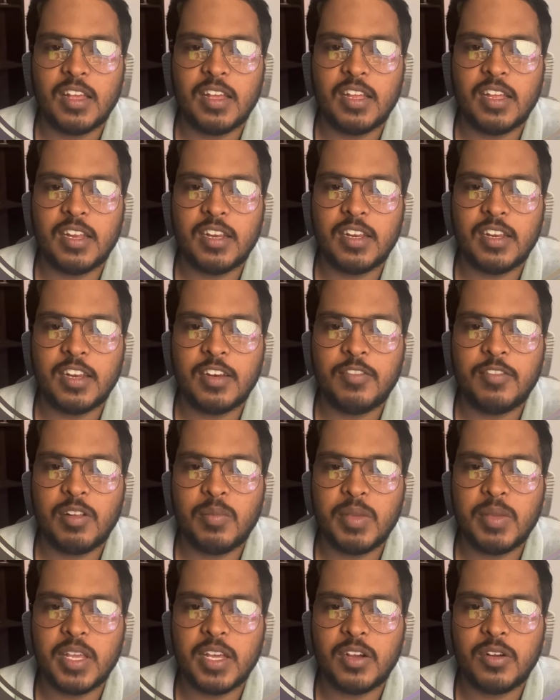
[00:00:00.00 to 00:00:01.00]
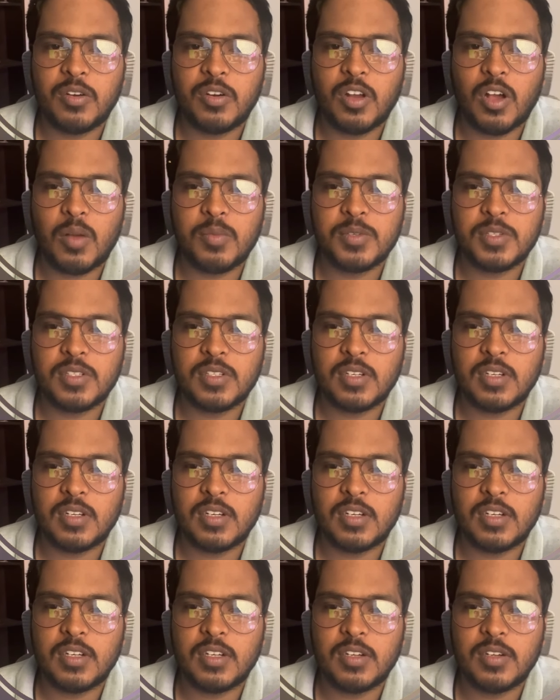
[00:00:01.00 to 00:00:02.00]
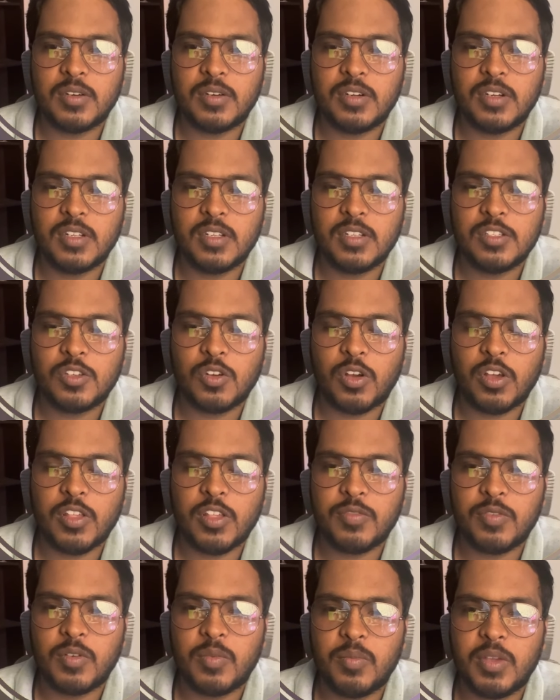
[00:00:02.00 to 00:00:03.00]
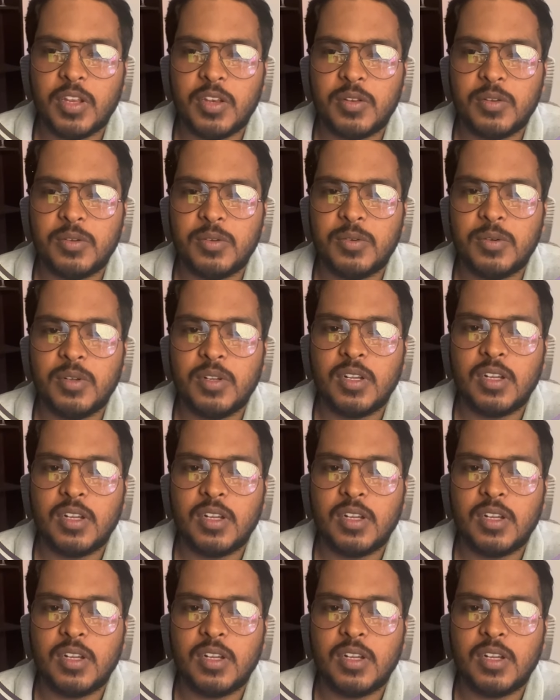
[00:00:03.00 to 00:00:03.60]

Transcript: it will be a good option, good choice for me to